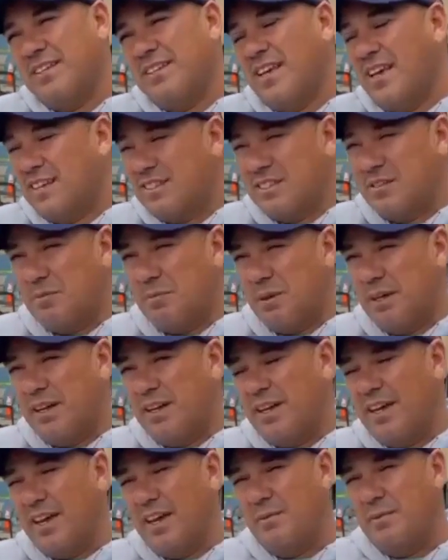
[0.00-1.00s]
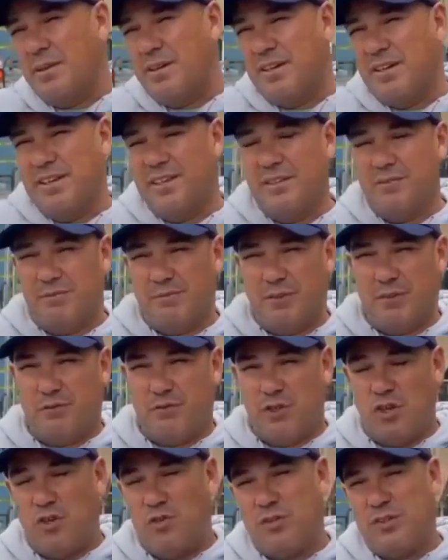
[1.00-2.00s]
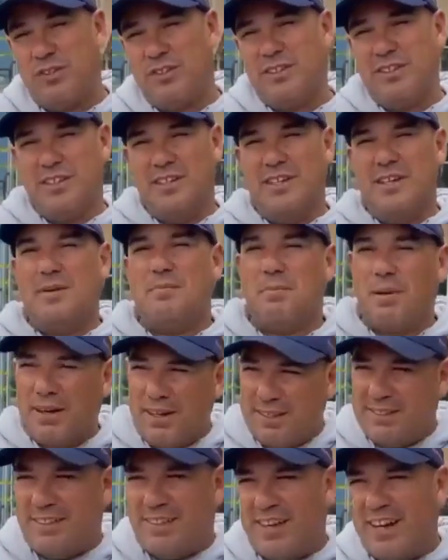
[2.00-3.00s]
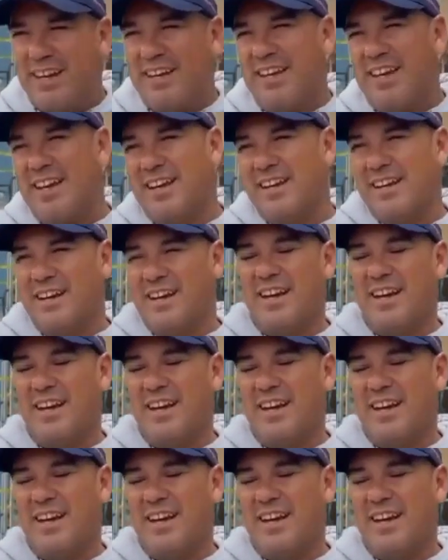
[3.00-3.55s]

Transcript: hasn't played a game yet in the 50 overs, but he's a right-hander.